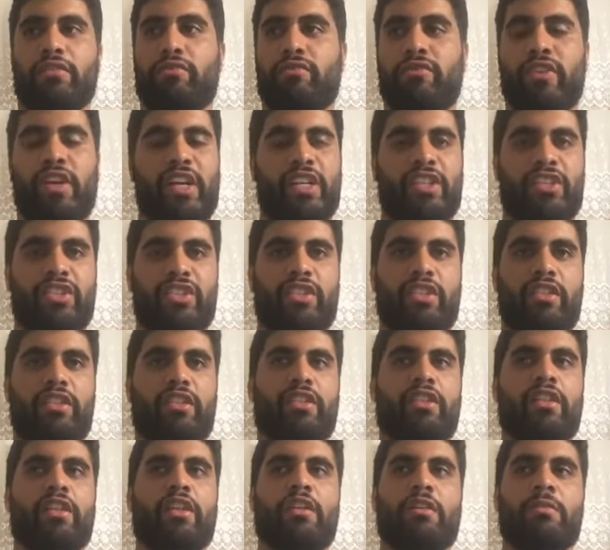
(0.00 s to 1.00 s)

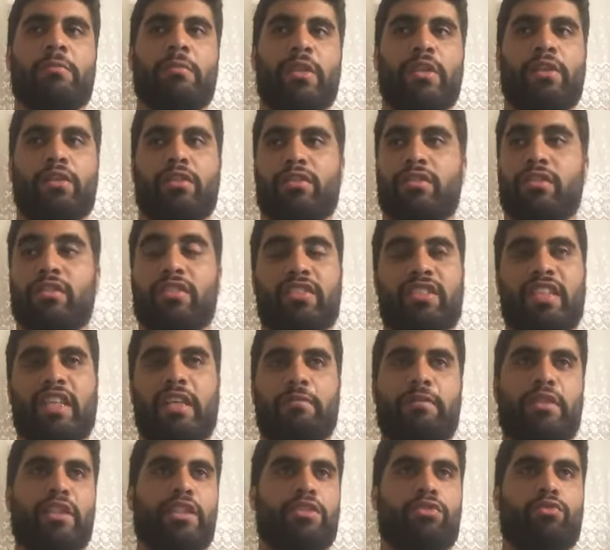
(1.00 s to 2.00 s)
fresher because the
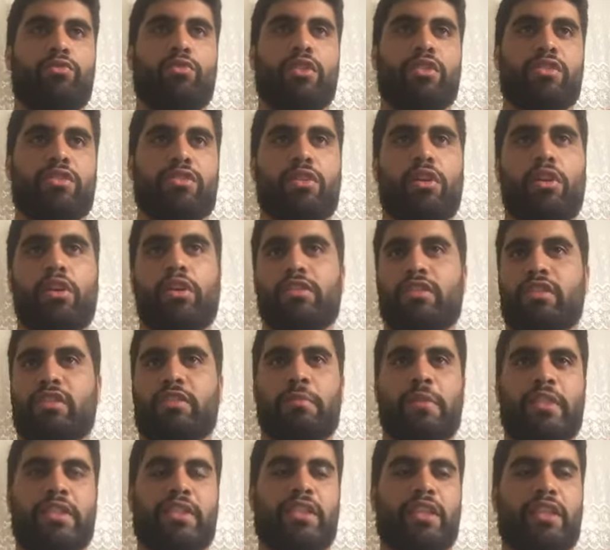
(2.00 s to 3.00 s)
summer it was hot,
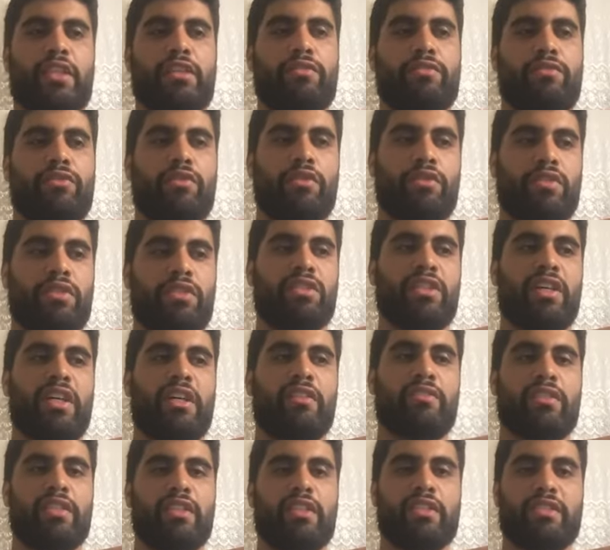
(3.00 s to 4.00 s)
especially for the
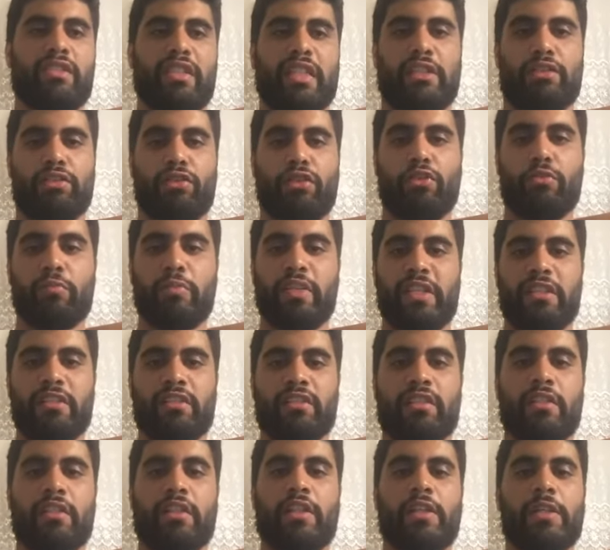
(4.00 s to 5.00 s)
travelers and nomads.